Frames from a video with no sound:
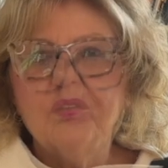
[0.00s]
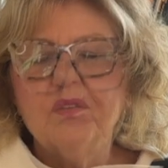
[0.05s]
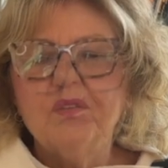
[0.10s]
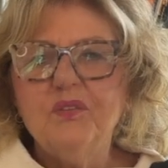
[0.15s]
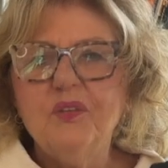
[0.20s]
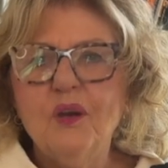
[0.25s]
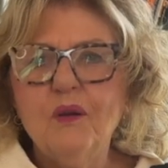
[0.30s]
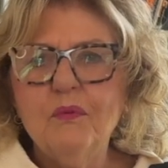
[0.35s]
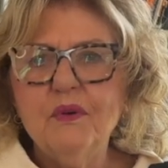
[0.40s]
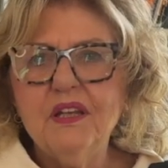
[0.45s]

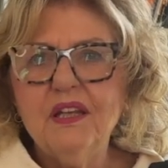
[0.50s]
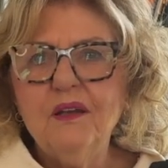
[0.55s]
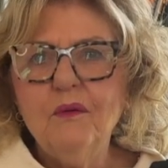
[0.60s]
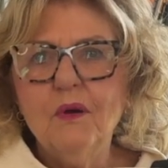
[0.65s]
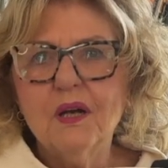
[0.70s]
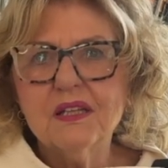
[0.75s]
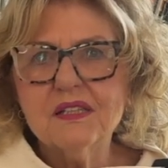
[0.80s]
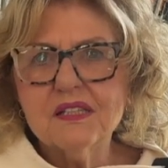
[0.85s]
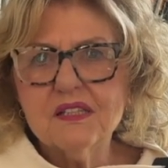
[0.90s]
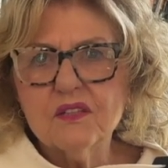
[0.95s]
Nobody
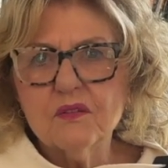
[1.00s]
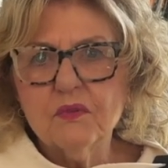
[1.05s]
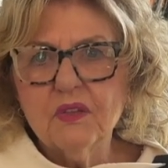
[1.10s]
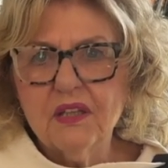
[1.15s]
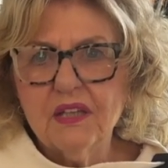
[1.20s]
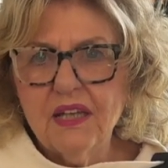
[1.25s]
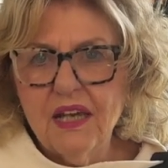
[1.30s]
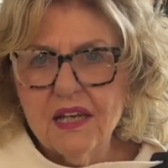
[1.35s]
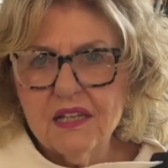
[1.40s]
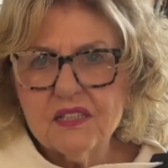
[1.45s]
wants to
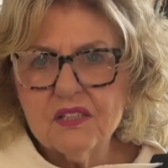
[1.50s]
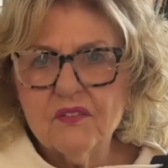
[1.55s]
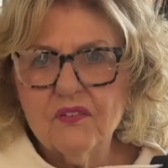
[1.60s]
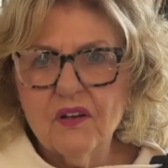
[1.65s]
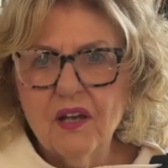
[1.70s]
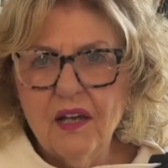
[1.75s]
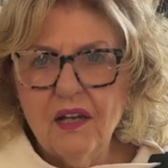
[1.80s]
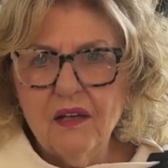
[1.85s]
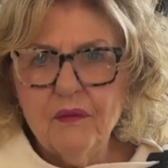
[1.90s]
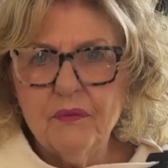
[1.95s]
really ask for
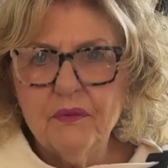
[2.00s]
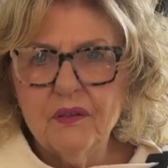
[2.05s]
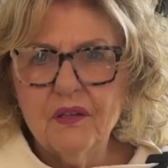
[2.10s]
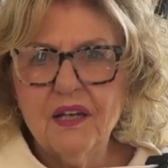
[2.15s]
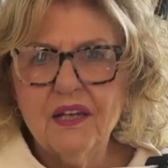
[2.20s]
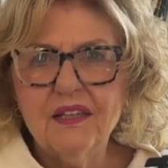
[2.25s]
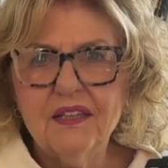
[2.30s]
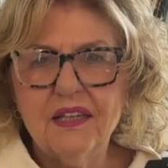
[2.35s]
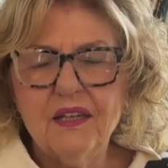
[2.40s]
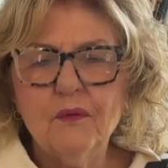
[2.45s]
help,
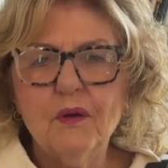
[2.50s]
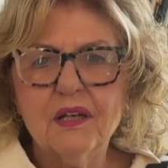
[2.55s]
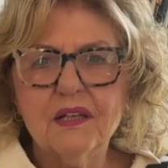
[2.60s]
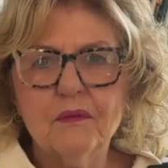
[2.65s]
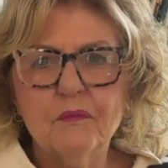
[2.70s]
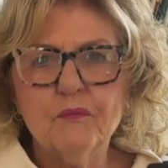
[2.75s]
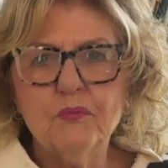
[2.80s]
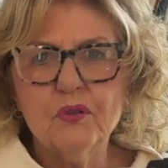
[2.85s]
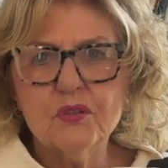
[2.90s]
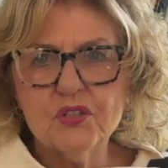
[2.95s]
and they want
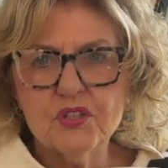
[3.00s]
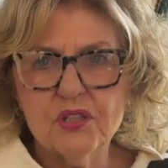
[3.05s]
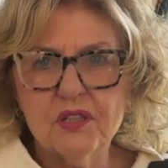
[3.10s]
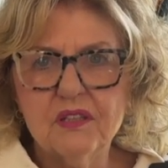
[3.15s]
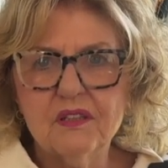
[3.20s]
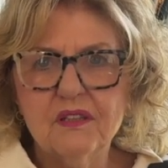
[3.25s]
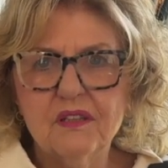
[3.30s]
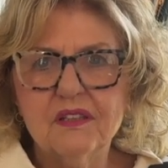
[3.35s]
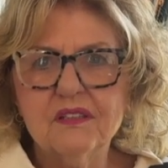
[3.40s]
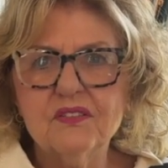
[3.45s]
to push
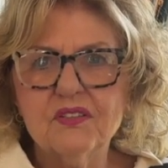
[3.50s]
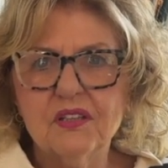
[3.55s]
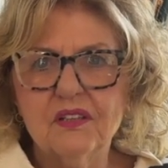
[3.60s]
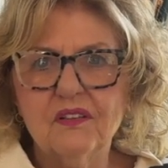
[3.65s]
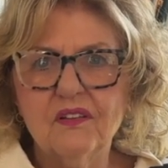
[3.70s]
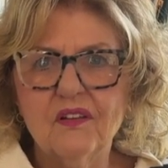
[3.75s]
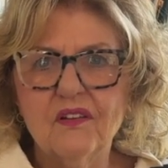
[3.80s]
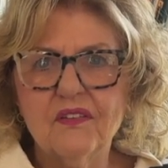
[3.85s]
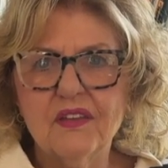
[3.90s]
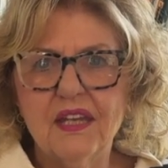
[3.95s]
it
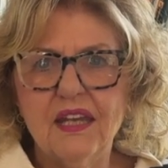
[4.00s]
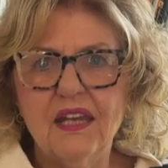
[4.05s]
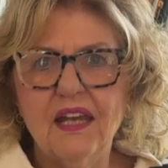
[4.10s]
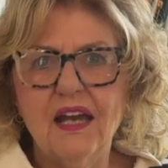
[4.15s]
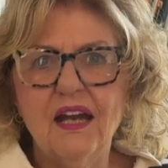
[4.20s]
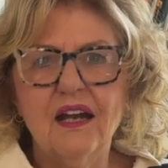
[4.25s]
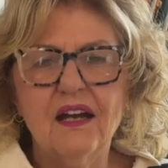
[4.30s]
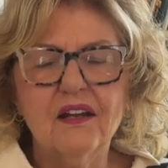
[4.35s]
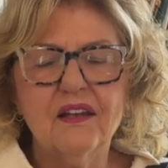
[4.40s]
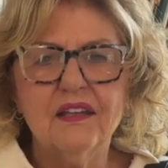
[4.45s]
until they
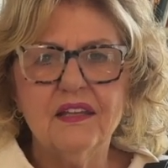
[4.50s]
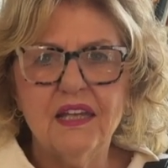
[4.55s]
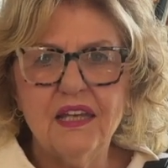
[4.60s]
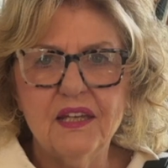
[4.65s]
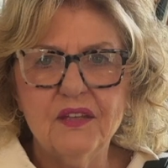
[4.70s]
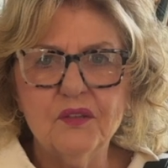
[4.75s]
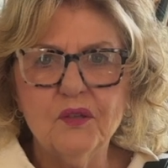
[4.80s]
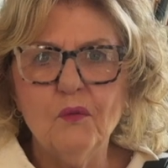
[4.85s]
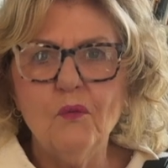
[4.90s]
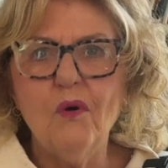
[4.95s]

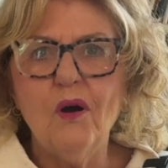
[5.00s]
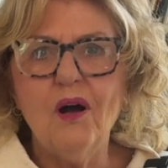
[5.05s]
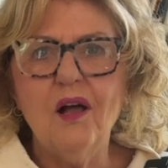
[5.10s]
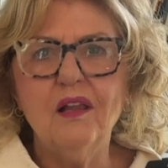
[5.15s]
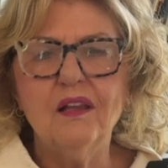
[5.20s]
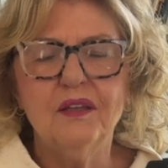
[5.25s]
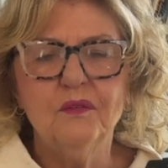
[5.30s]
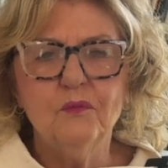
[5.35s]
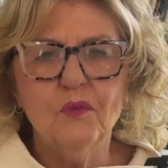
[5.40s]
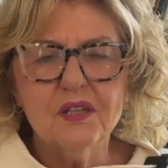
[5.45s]
hit the
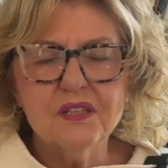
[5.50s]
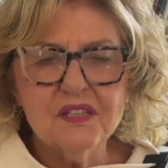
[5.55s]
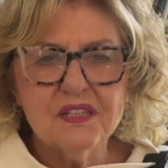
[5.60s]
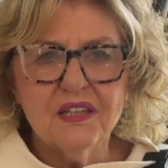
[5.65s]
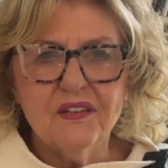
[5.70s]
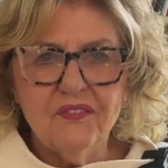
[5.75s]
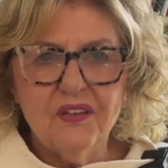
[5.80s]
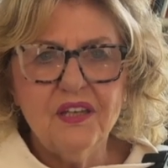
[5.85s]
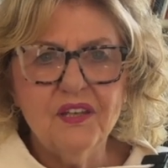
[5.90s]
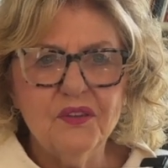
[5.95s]
wall. And once
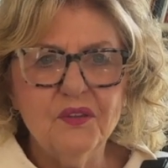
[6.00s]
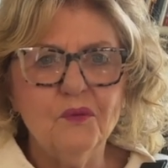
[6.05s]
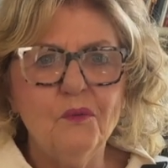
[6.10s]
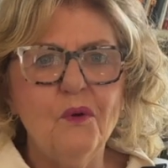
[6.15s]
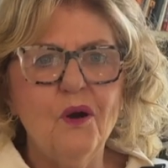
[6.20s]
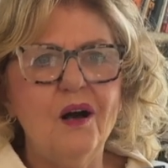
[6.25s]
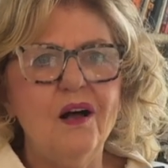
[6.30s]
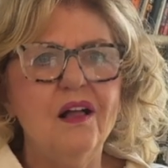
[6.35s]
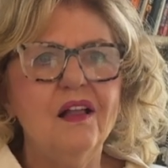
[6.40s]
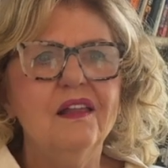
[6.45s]
they've hit the
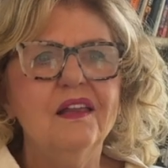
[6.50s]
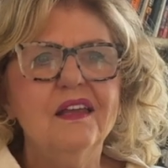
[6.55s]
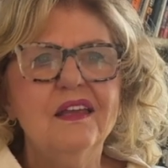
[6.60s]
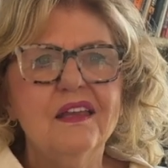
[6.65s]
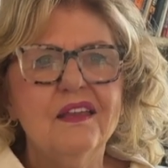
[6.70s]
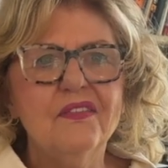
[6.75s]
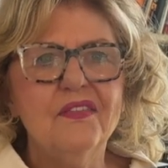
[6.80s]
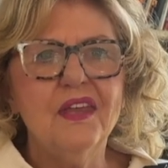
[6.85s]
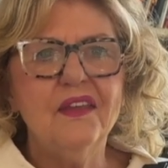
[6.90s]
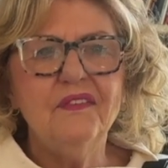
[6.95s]
wall,
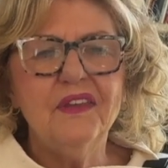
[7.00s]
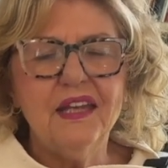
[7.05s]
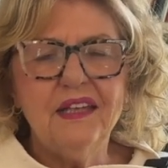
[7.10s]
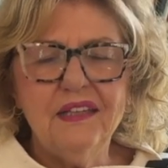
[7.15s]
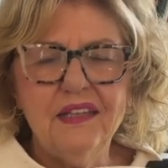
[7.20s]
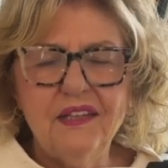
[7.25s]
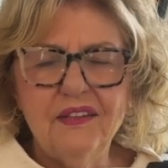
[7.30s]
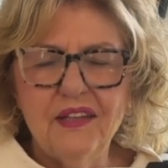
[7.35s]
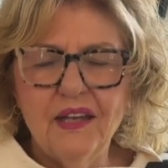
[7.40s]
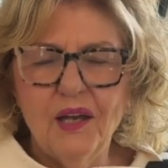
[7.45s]
then they
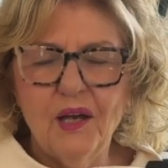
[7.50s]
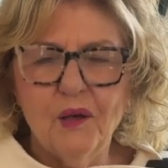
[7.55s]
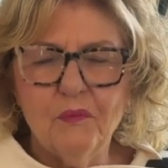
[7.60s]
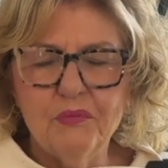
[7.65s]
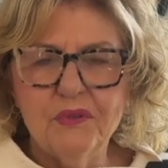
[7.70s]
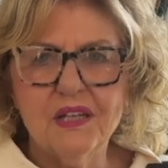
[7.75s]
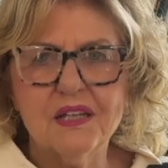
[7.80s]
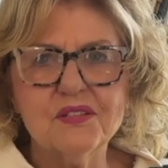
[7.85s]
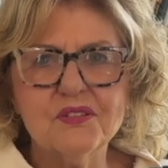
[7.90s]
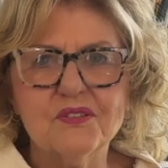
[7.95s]
need the
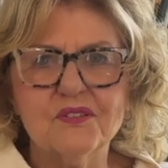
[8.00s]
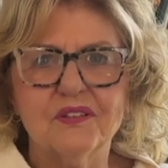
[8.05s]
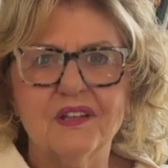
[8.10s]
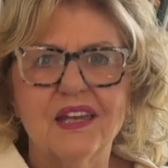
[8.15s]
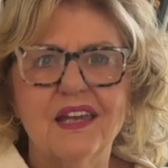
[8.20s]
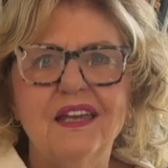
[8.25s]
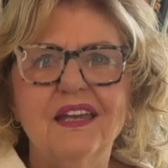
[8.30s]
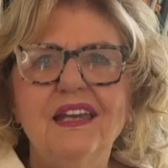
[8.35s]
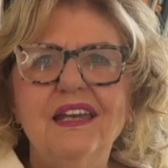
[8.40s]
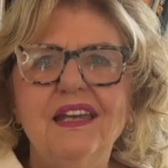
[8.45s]
help
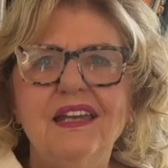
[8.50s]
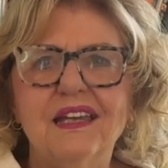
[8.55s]
yesterday.